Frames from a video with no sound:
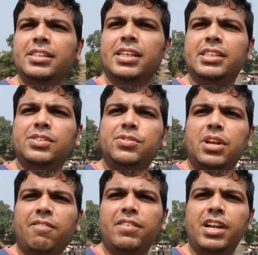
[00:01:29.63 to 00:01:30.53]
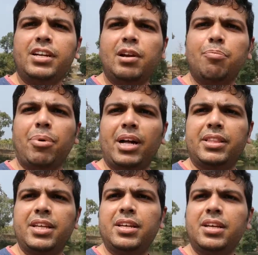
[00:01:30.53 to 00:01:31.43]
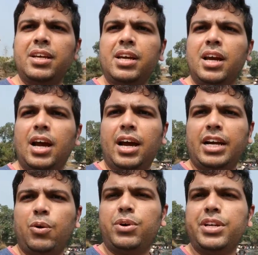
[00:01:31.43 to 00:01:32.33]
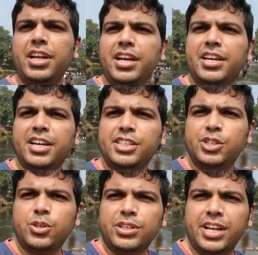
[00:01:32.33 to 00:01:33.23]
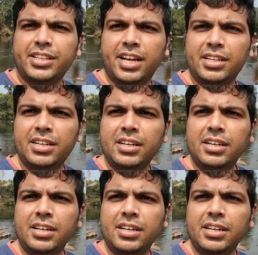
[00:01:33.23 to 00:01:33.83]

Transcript: this is lovely little path and I would really encourage you to take that.